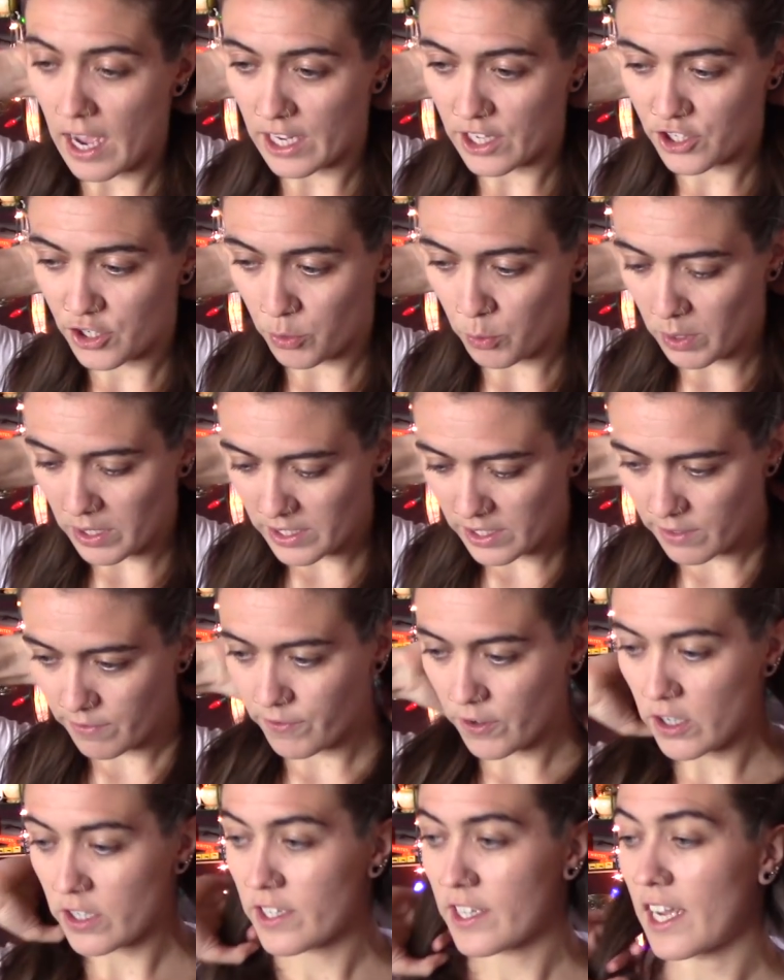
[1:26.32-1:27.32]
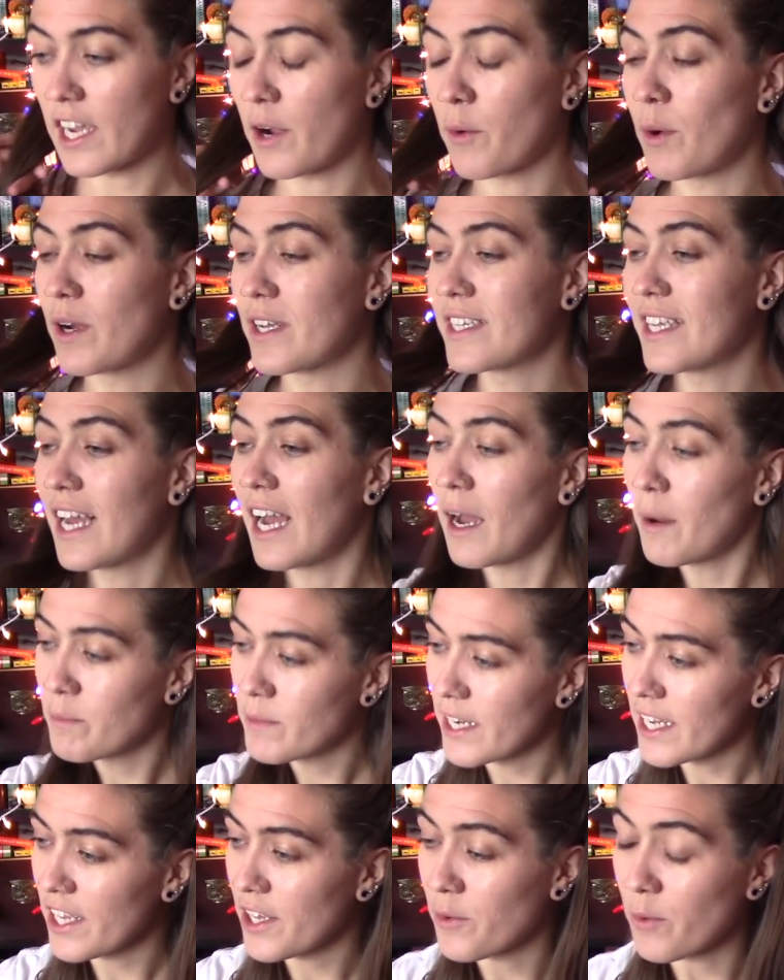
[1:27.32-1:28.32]
So what is the first thing I want to
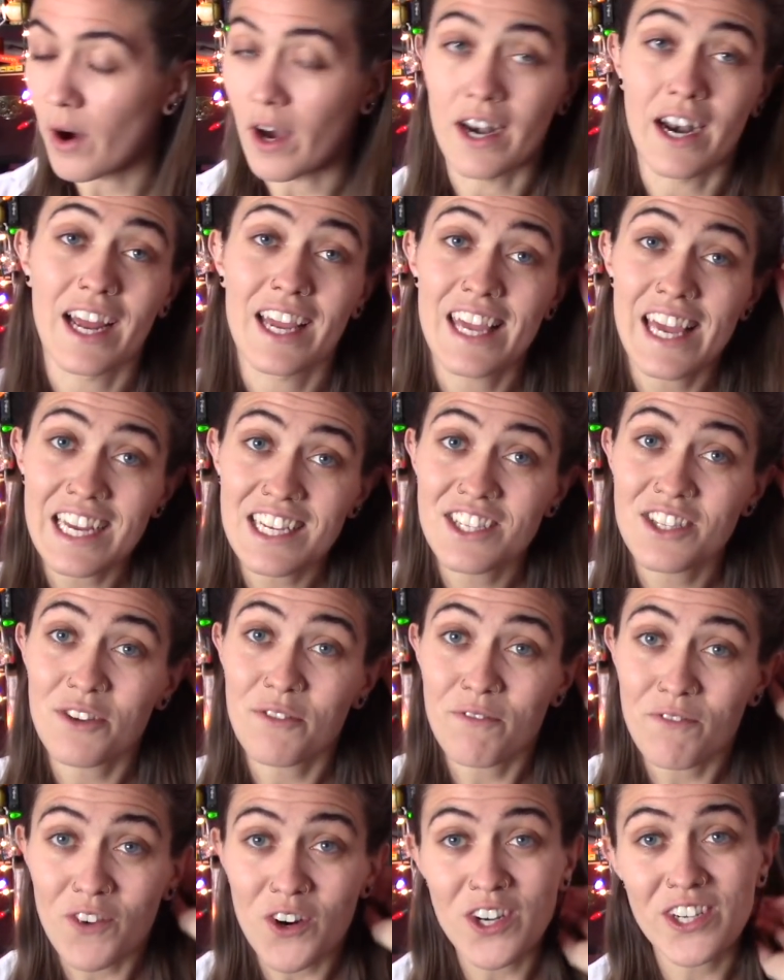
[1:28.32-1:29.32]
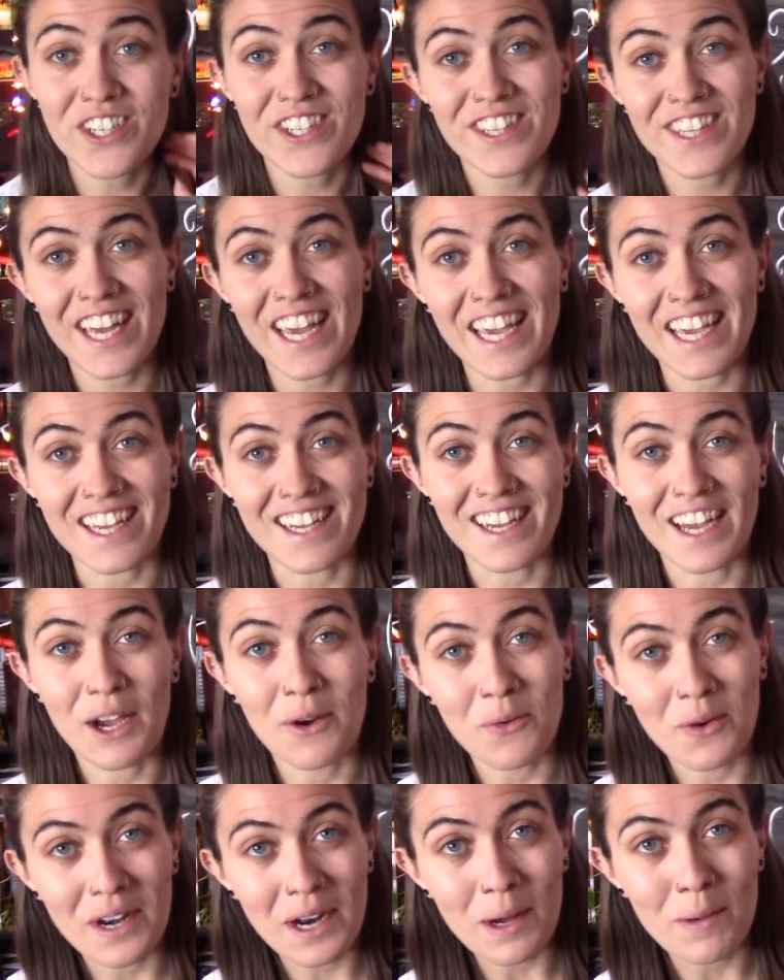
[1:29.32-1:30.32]
update you on? I guess the first thing I
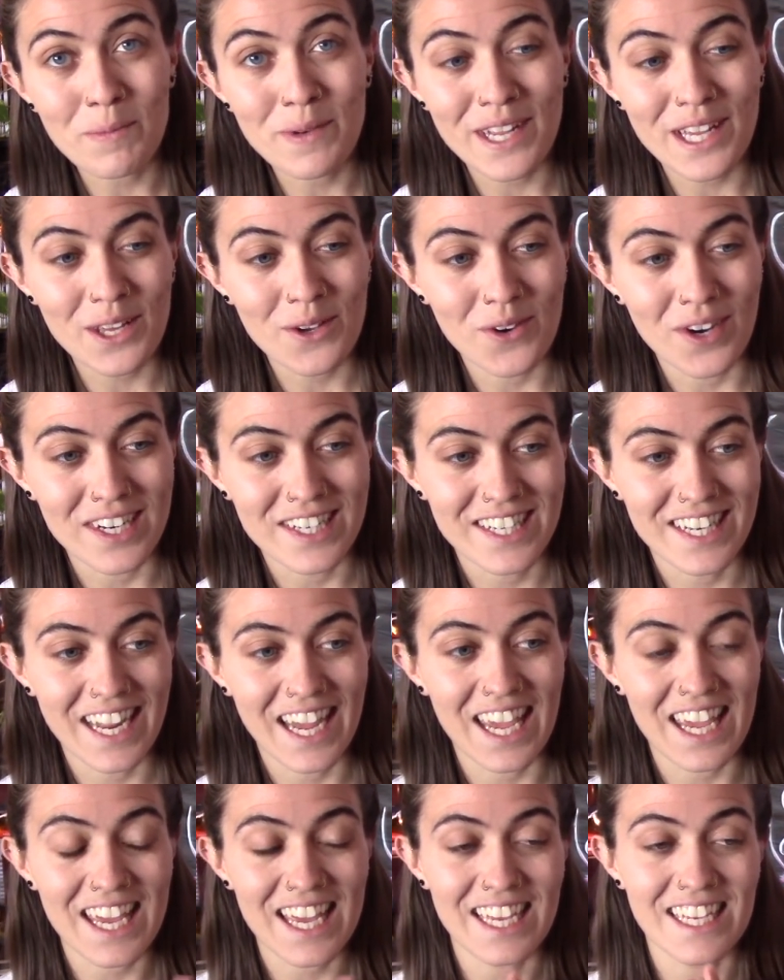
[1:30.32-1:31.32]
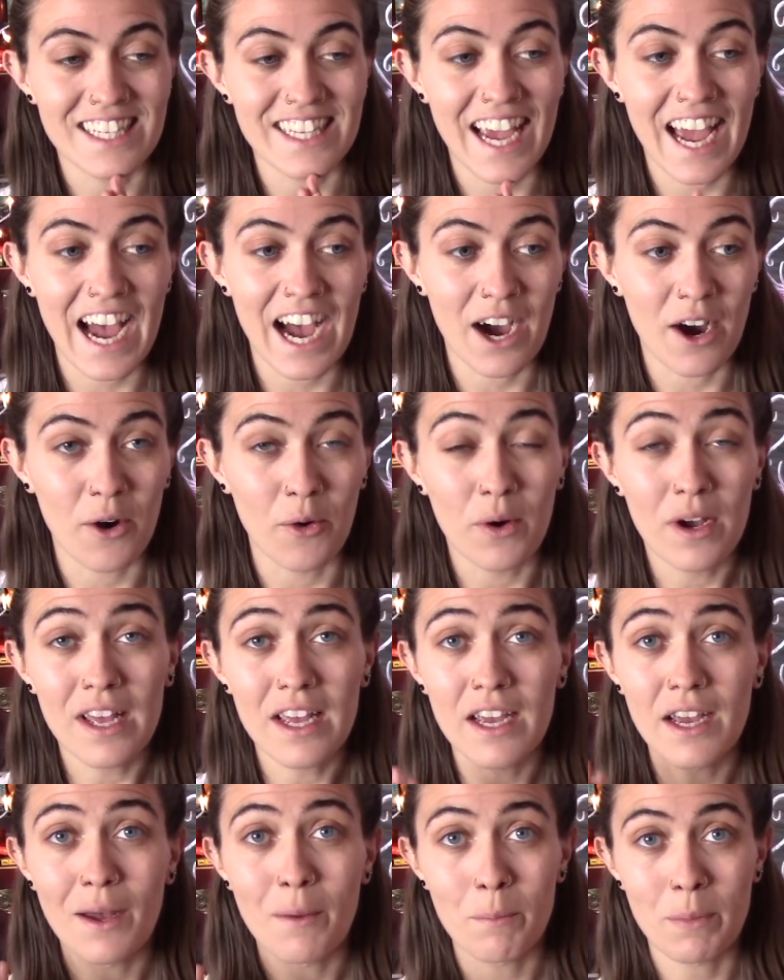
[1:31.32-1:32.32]
want to update you on today is how
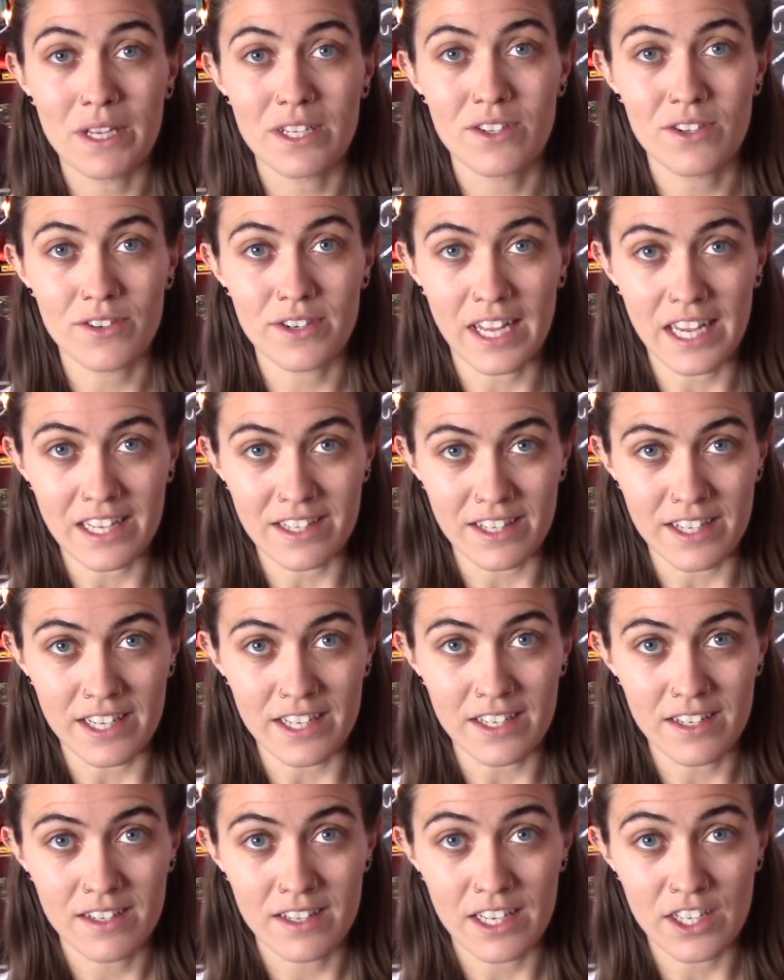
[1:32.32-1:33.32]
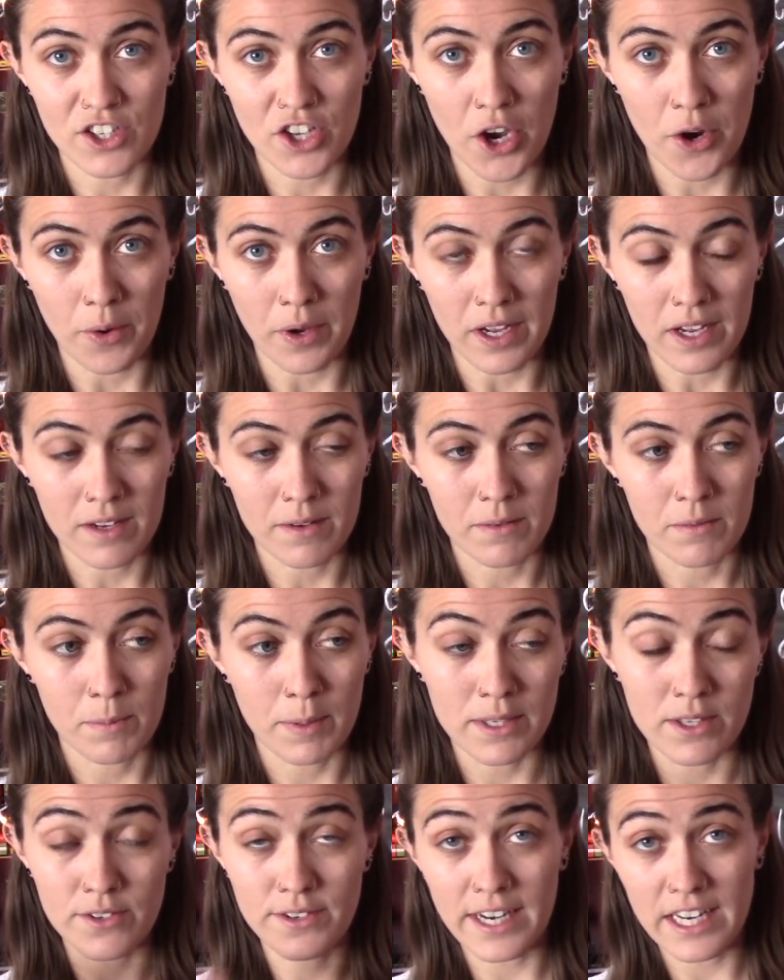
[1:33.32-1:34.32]
Pistol Daisy is going.
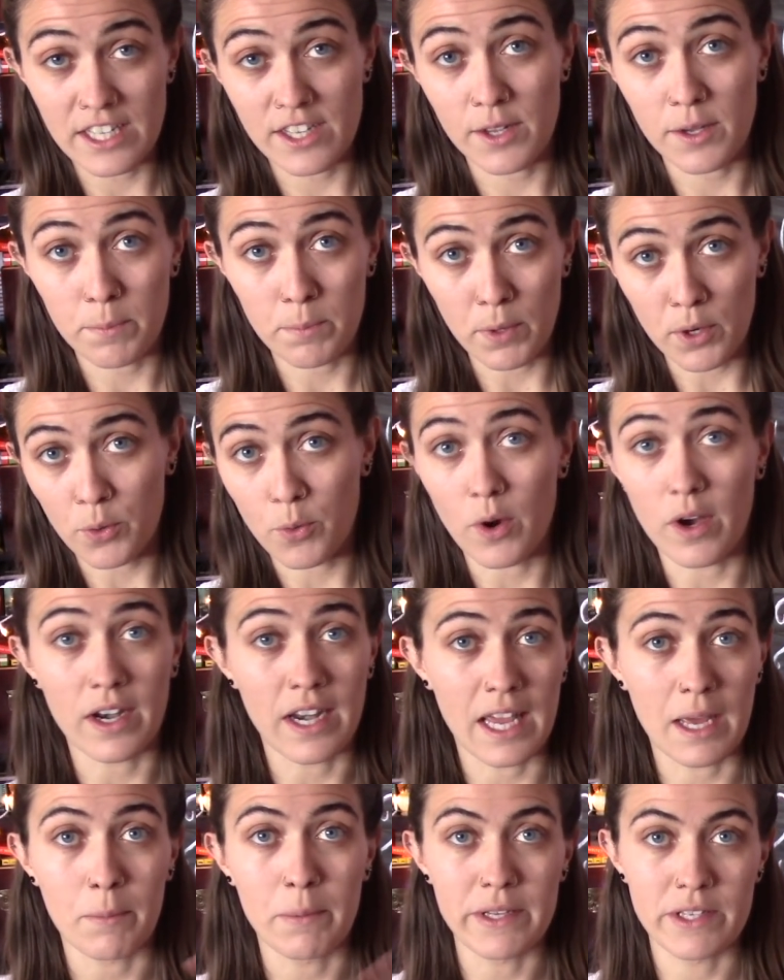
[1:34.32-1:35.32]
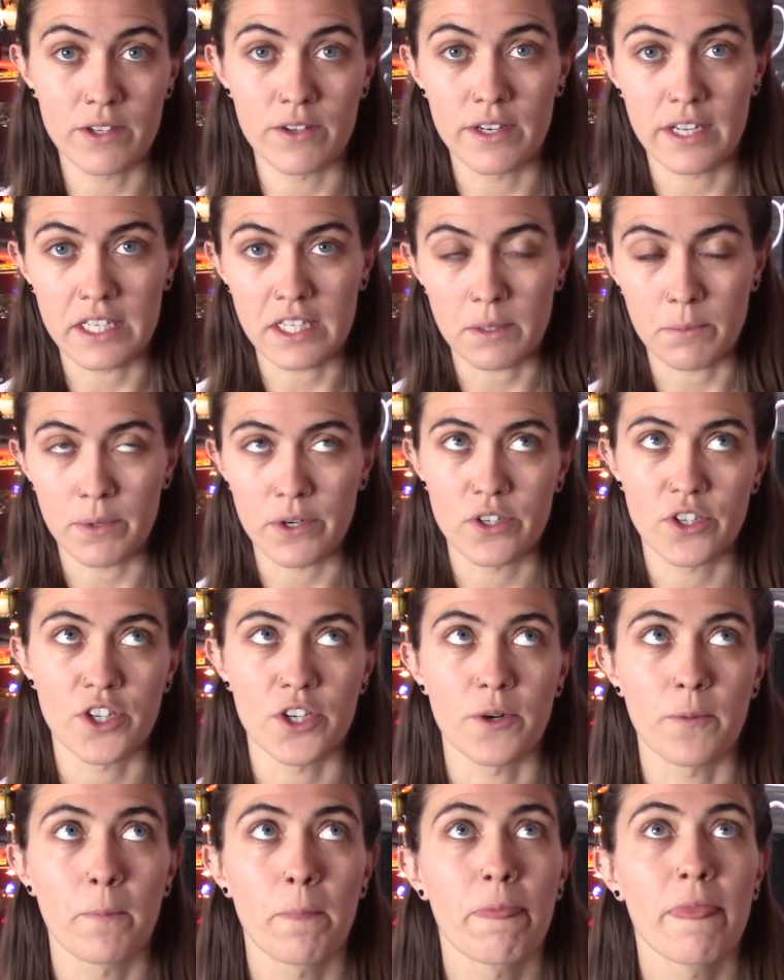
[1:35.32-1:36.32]
Pistol Daisy Book 1 and Pistol Daisy Book
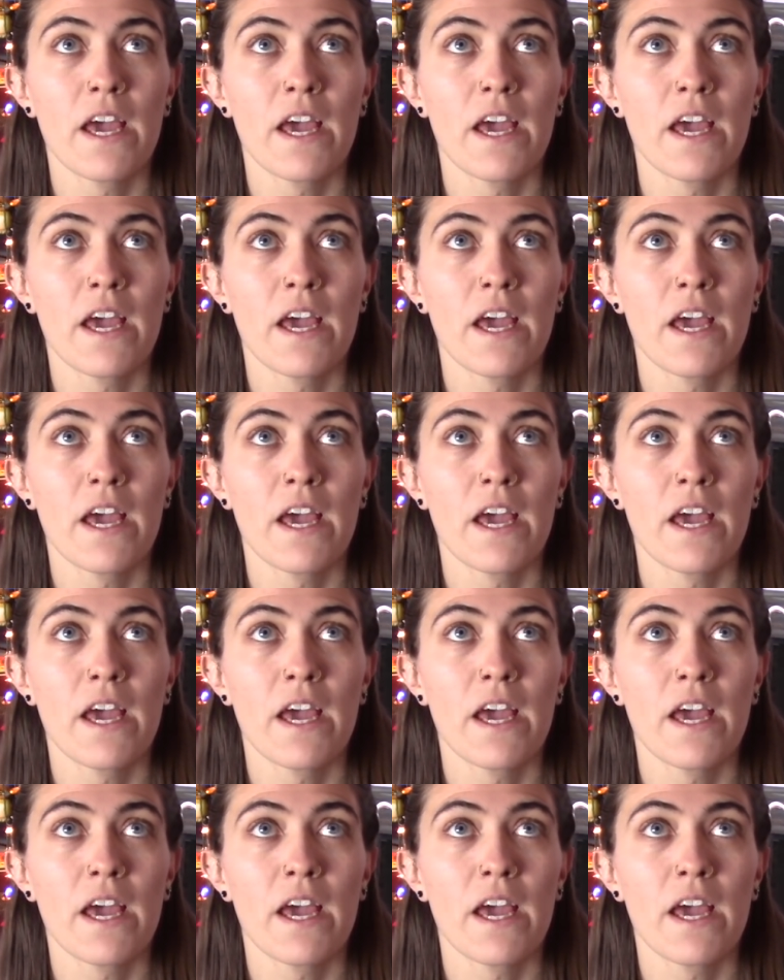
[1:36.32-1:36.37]
2.